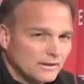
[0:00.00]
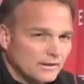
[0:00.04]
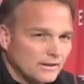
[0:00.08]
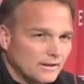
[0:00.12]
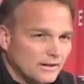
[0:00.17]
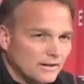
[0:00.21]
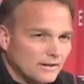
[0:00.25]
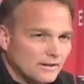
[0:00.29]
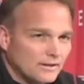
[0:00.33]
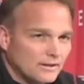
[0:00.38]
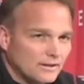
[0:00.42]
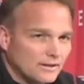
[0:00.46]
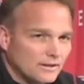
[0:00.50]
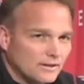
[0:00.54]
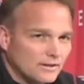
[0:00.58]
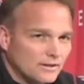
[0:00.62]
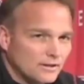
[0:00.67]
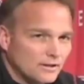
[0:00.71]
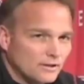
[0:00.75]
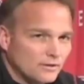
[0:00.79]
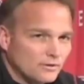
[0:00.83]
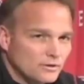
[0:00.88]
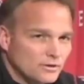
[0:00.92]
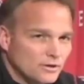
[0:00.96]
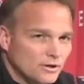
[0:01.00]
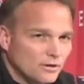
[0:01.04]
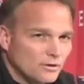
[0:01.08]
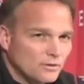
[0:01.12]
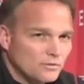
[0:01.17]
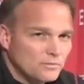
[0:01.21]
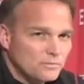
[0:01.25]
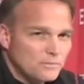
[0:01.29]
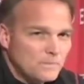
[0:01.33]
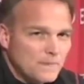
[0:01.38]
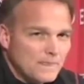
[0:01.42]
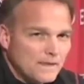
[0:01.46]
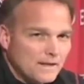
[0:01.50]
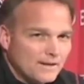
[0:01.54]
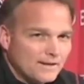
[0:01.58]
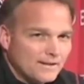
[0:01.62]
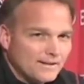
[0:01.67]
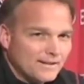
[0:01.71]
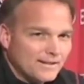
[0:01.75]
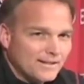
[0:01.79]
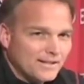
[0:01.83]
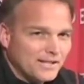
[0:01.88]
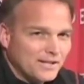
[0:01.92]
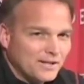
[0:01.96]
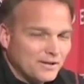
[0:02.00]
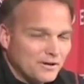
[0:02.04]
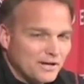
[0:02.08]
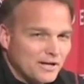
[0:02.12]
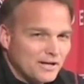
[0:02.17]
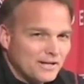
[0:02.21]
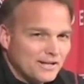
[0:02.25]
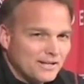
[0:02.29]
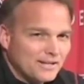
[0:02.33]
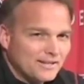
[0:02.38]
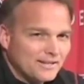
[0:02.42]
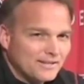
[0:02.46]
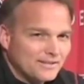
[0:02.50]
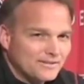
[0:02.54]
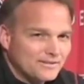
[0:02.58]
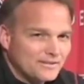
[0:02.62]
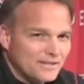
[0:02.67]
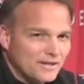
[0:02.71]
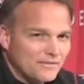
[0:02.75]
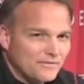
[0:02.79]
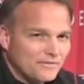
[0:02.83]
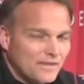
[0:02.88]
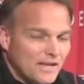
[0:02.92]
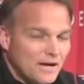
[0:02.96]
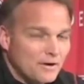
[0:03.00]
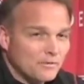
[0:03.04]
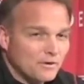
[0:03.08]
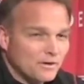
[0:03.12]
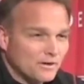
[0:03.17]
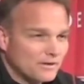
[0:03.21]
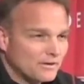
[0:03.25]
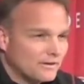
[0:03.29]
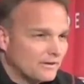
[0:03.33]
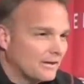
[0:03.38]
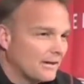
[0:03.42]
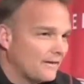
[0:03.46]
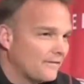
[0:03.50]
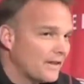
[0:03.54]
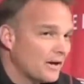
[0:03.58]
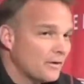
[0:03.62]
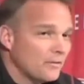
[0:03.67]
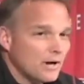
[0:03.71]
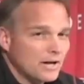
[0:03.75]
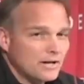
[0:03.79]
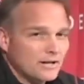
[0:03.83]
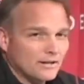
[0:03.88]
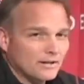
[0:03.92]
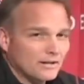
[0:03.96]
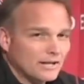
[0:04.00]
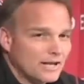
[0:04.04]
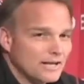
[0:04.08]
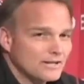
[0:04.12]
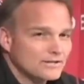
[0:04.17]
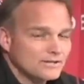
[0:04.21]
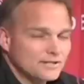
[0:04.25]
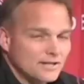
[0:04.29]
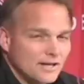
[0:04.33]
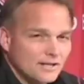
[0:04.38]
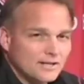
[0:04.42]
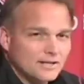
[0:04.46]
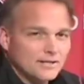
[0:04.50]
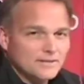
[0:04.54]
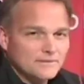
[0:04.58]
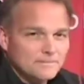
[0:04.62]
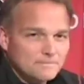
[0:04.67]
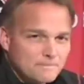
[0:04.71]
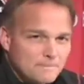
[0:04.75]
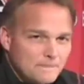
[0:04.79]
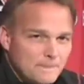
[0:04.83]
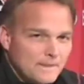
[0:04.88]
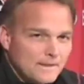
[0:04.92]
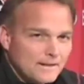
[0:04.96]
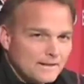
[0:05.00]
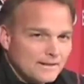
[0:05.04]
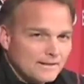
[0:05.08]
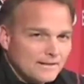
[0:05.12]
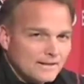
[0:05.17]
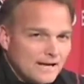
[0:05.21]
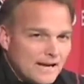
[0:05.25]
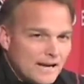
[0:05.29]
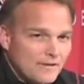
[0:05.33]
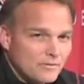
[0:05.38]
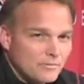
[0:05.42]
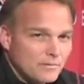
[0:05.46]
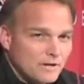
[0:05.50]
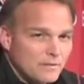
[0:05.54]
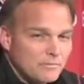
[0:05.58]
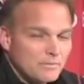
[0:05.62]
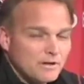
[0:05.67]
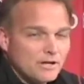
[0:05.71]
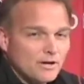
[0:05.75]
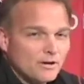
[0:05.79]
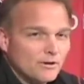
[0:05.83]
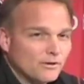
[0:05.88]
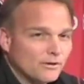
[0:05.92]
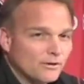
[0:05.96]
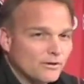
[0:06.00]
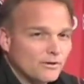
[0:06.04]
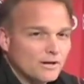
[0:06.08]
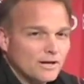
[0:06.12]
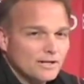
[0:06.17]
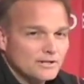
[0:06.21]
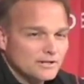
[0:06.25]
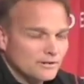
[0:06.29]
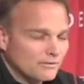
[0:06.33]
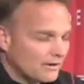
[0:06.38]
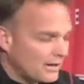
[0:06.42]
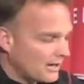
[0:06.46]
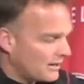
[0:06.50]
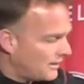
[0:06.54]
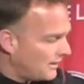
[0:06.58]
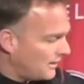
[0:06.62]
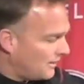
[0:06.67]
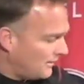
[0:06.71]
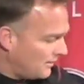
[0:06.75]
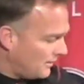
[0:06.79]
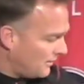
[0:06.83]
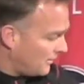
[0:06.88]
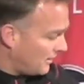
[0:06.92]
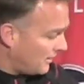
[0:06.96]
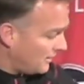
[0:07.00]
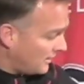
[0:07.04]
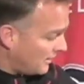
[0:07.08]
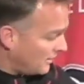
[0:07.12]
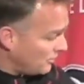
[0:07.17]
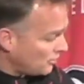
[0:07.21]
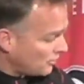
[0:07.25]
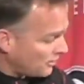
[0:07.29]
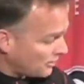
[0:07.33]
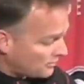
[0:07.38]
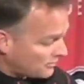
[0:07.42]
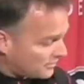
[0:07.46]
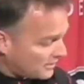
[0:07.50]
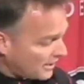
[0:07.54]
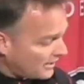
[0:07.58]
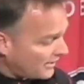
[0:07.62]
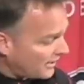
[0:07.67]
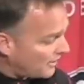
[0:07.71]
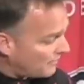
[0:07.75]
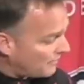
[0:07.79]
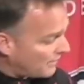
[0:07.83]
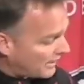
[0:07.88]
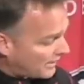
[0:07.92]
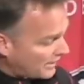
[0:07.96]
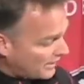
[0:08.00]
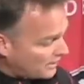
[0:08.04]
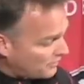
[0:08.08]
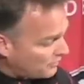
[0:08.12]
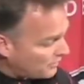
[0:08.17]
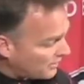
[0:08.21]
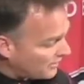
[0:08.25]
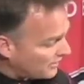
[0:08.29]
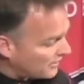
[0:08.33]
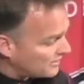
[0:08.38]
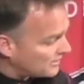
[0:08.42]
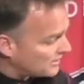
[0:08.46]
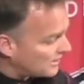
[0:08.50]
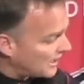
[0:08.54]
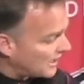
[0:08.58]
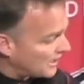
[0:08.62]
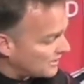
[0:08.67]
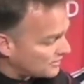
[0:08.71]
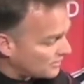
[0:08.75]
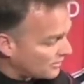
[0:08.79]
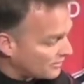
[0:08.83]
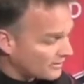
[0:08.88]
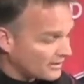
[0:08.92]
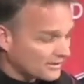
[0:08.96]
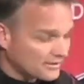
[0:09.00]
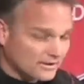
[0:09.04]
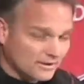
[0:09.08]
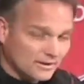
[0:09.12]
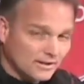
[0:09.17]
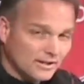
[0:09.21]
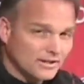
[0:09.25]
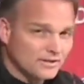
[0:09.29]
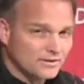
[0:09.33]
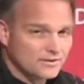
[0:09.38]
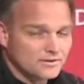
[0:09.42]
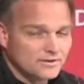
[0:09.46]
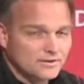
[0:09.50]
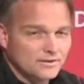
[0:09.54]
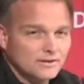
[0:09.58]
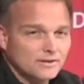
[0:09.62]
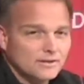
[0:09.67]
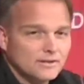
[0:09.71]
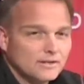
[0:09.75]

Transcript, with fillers: And, uh, you know, so, you know, if, if they were, if they waited the last second, everybody'd be going crazy right now. And, and you could say that about any one of these guys on this list.